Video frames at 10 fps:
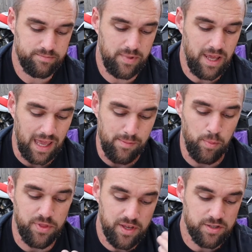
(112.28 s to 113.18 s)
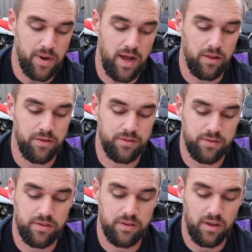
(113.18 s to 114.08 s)
He came up with his
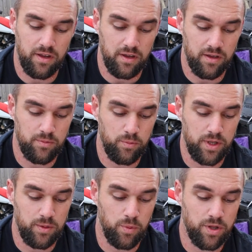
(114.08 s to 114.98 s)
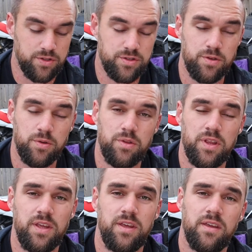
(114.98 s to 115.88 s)
balance. We went to
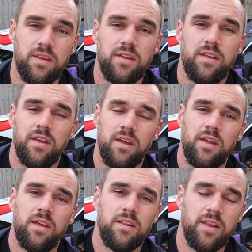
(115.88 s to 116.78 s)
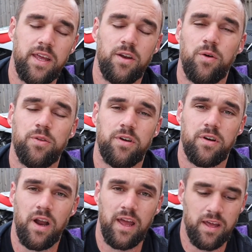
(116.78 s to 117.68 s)
the lien
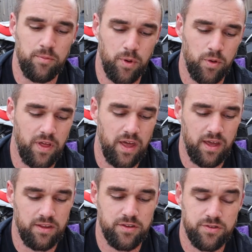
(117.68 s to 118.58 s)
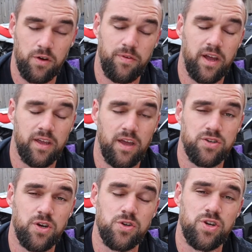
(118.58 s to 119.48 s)
holder and both had certified
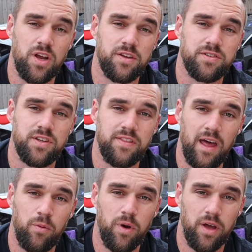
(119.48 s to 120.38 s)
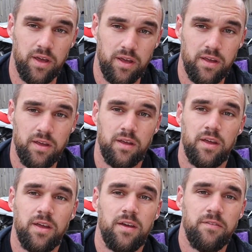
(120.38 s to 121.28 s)
cashier's checks, and that way
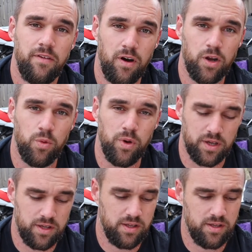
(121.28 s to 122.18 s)
very quick